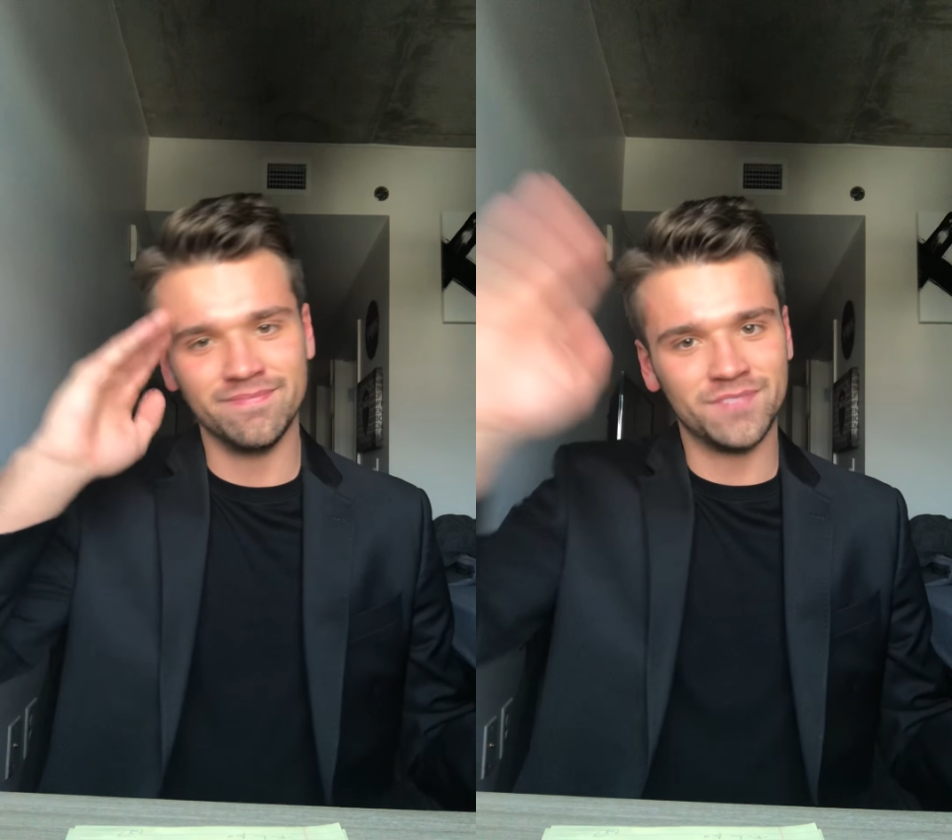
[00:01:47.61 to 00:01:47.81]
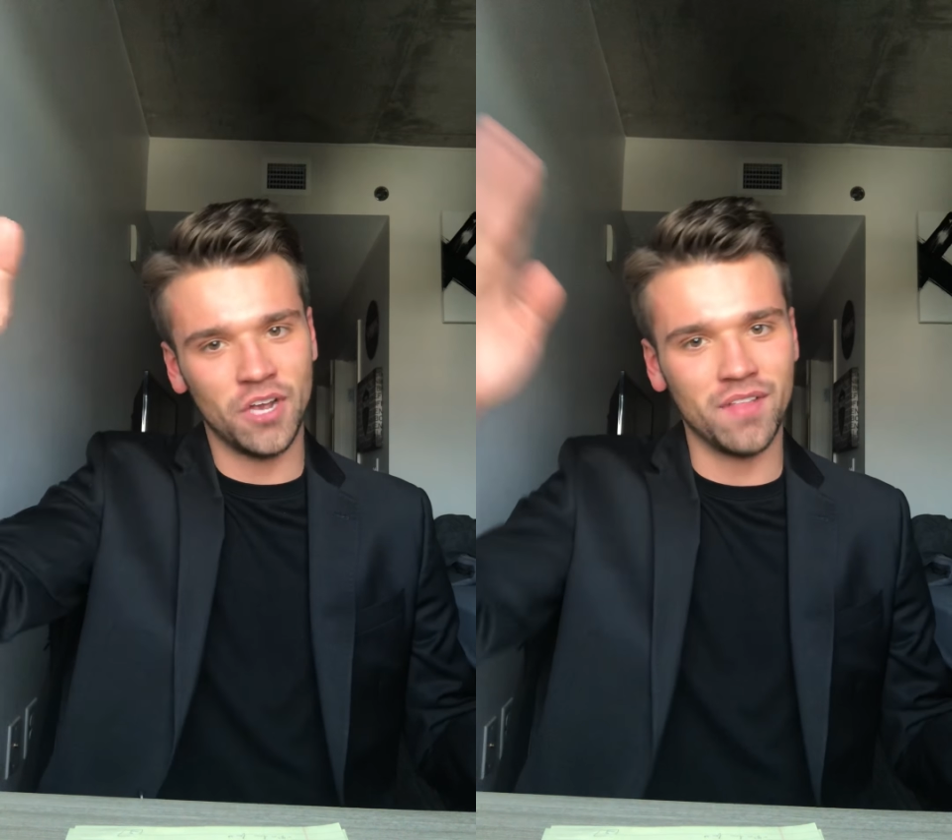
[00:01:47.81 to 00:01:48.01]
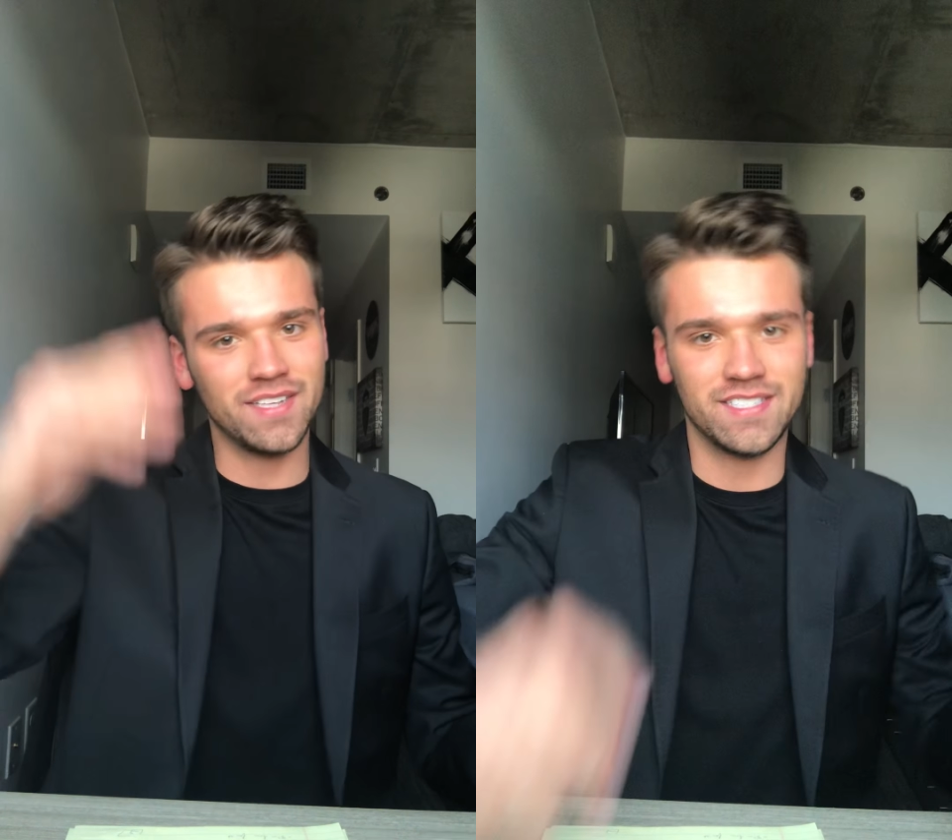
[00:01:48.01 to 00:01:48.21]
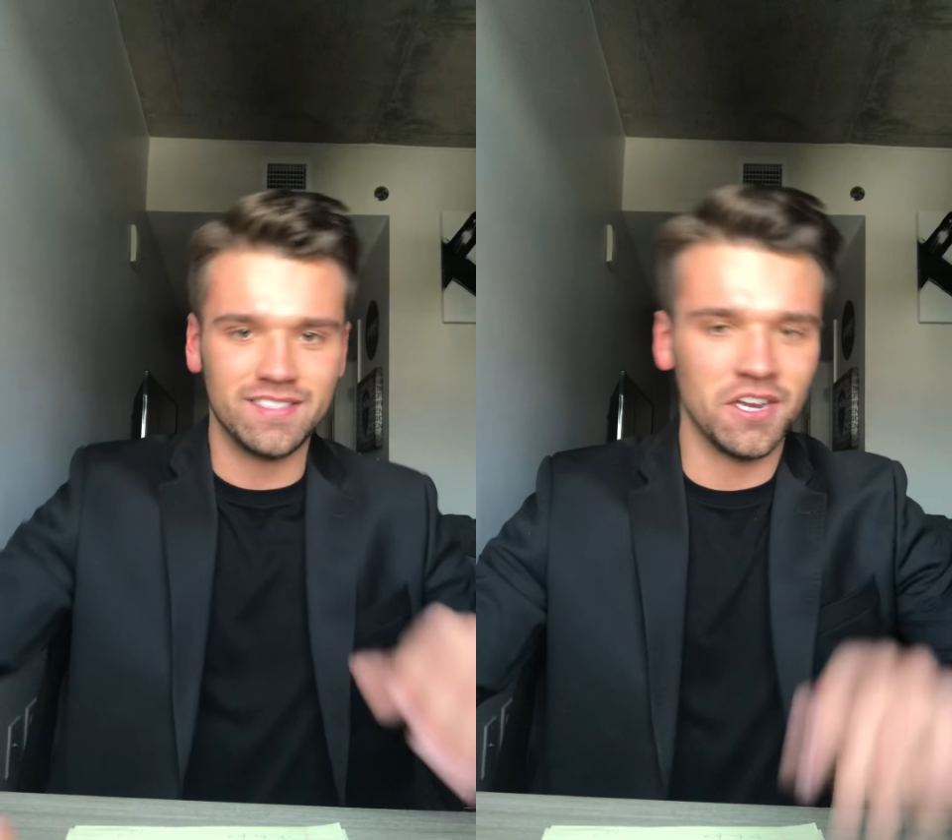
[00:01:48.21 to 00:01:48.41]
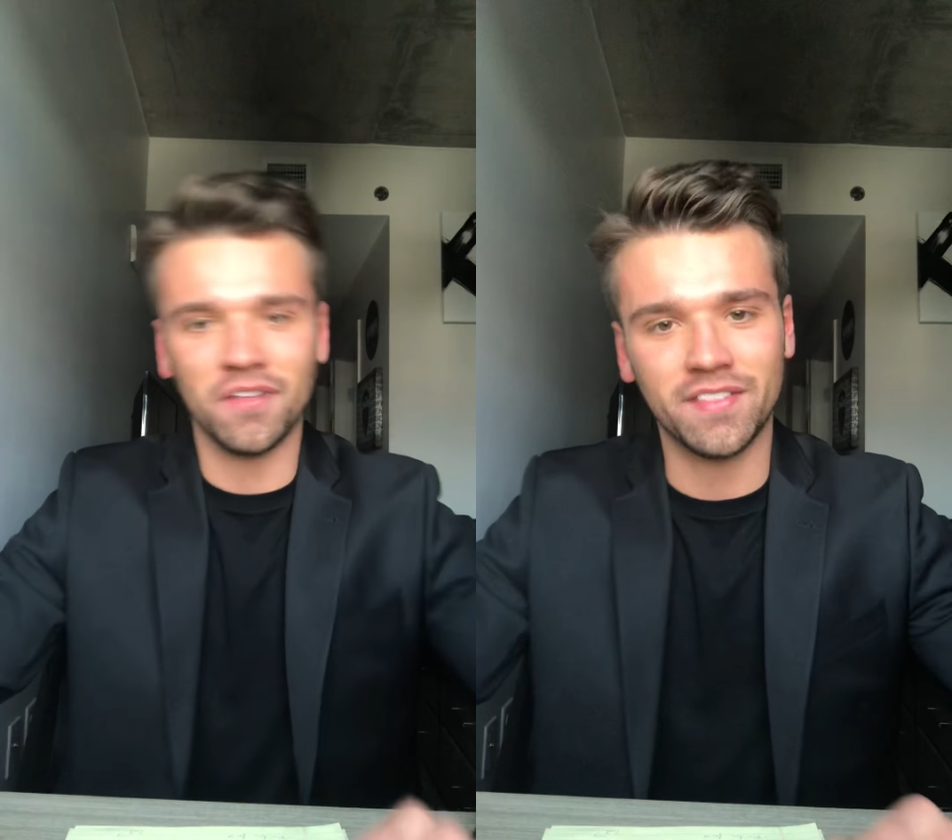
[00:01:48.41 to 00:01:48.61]
don't
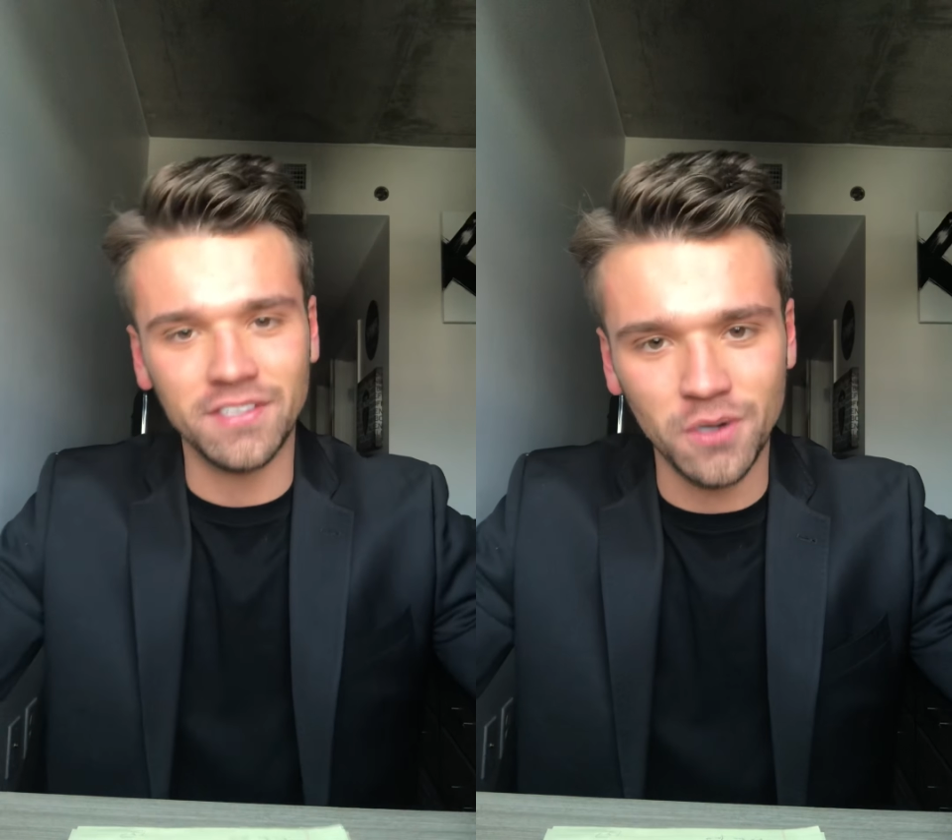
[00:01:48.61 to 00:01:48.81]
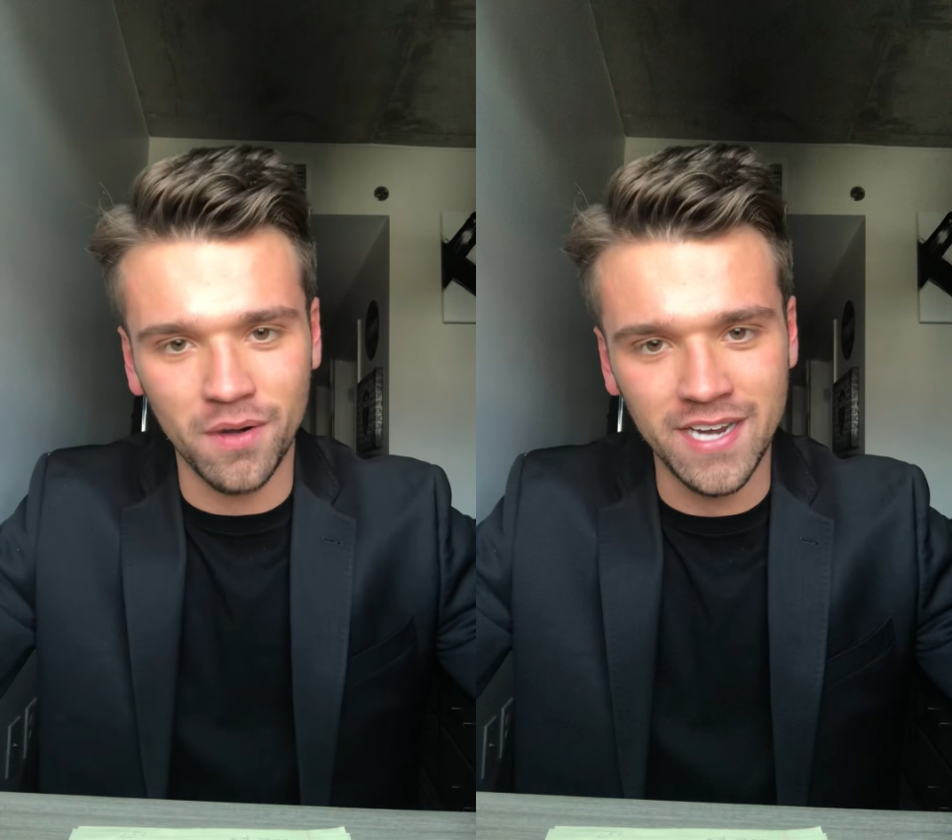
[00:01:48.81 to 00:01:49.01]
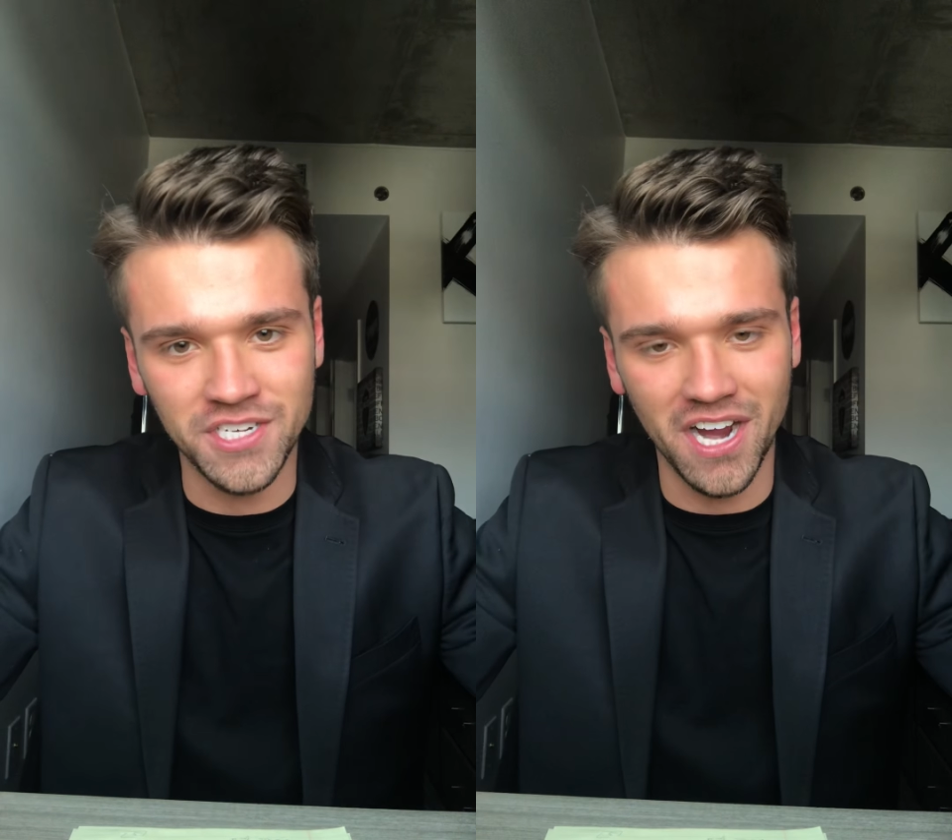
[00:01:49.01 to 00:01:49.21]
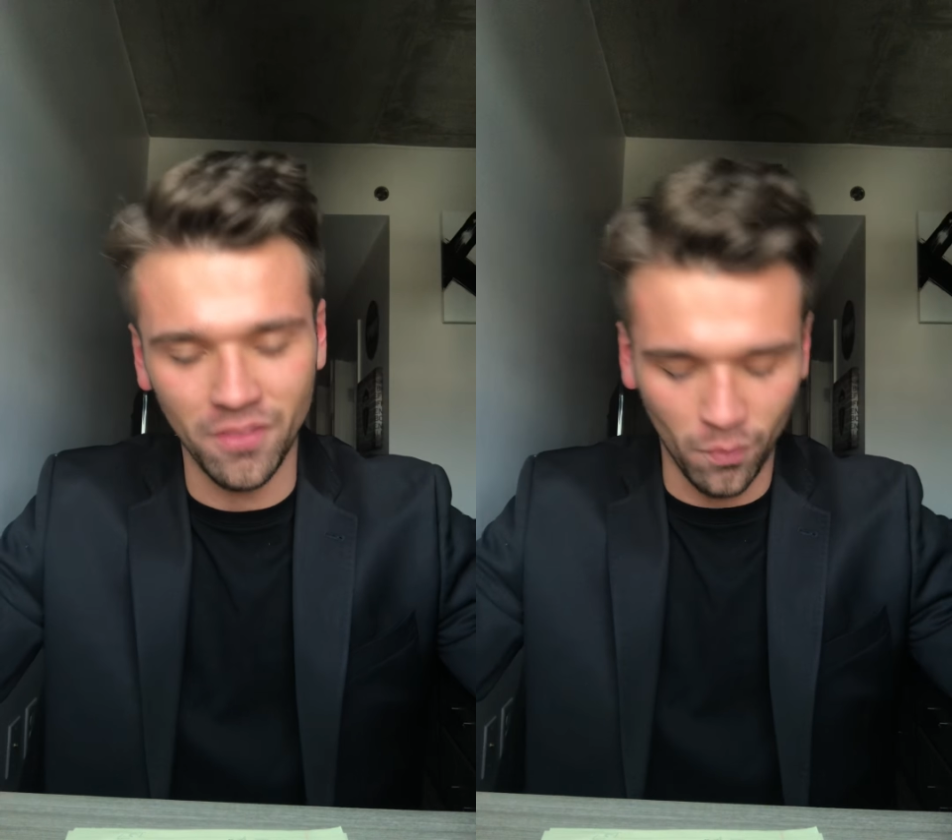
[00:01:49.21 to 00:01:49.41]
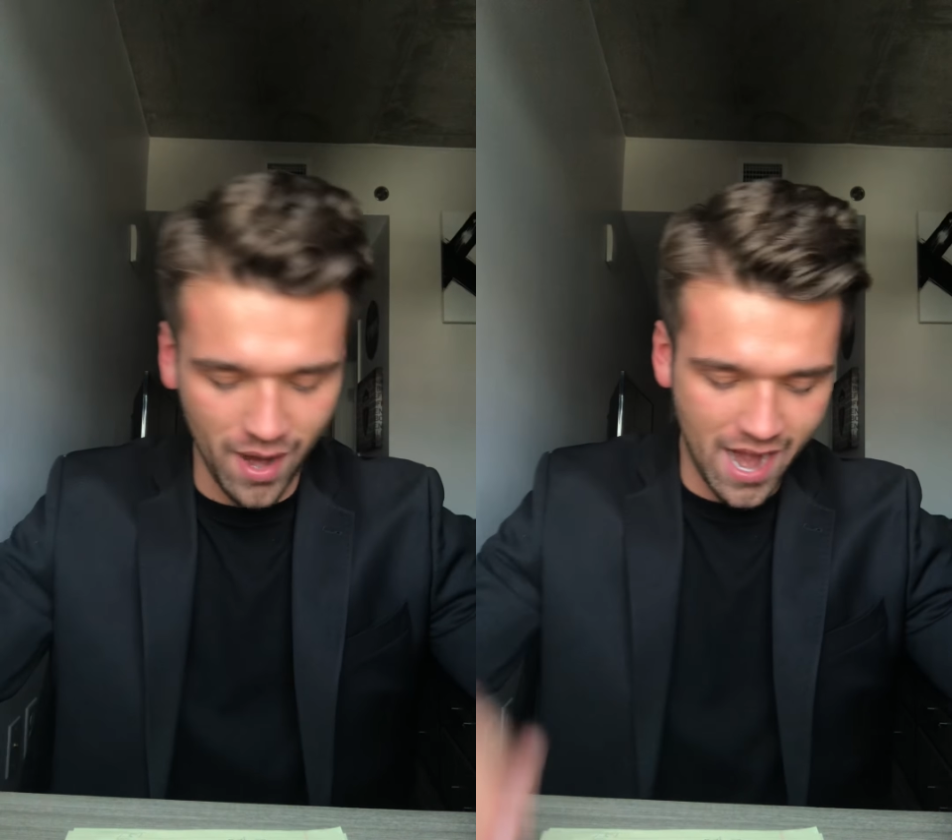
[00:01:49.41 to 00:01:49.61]
let the door hit you on
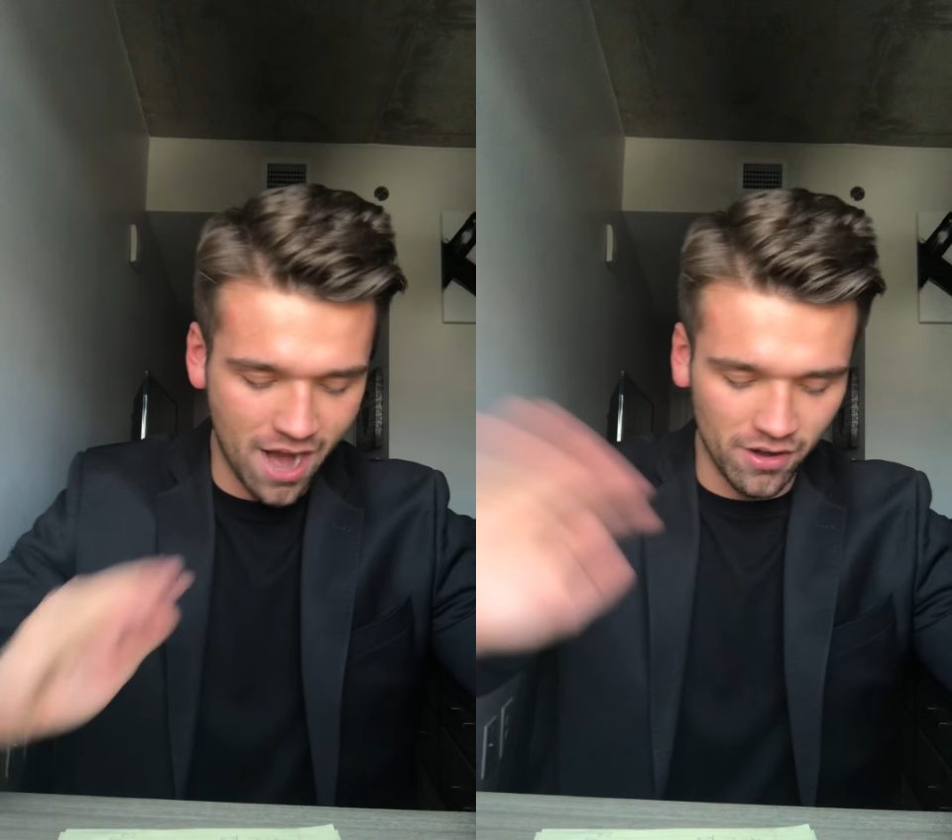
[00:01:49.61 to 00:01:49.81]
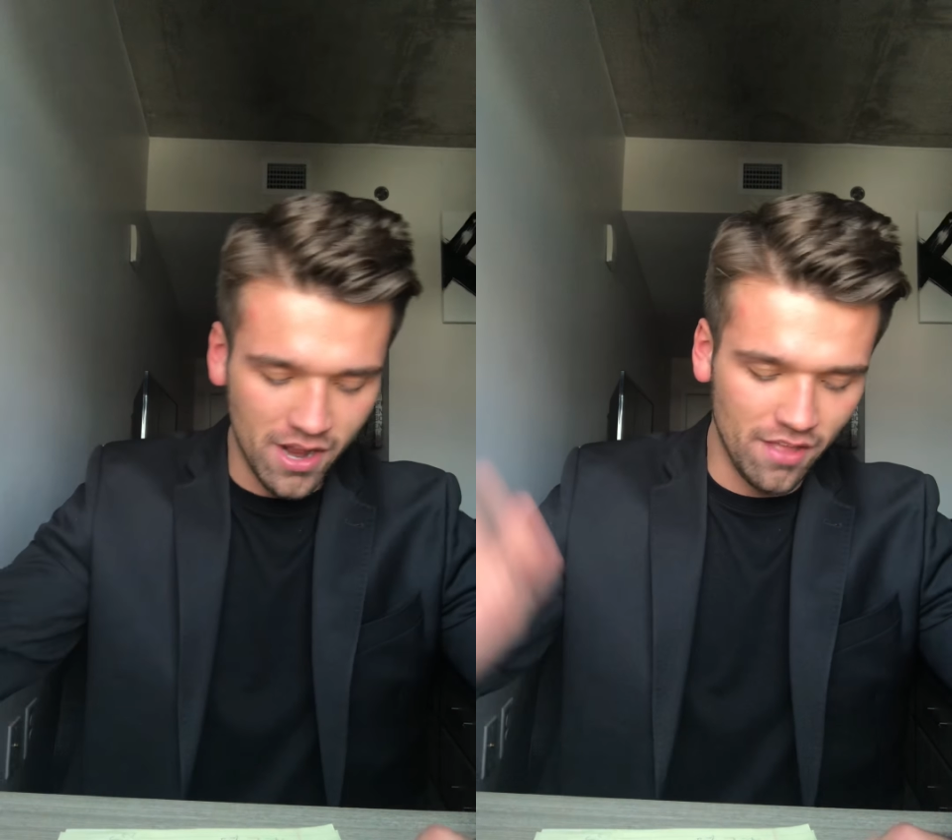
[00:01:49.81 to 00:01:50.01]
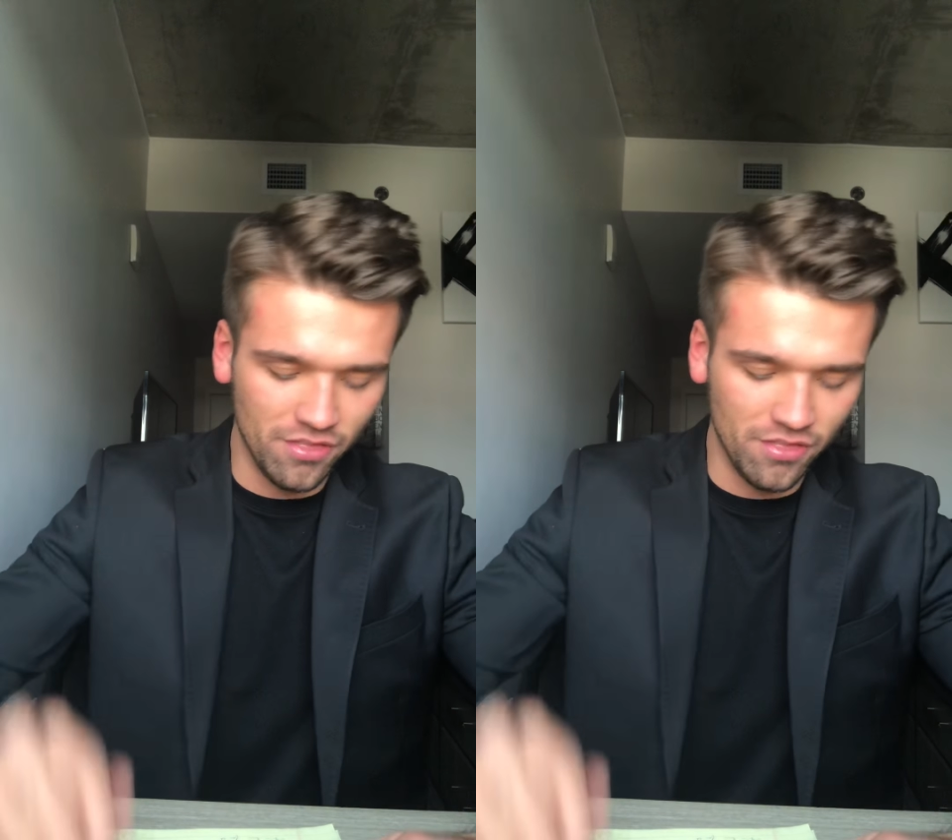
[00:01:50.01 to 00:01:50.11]
the way out.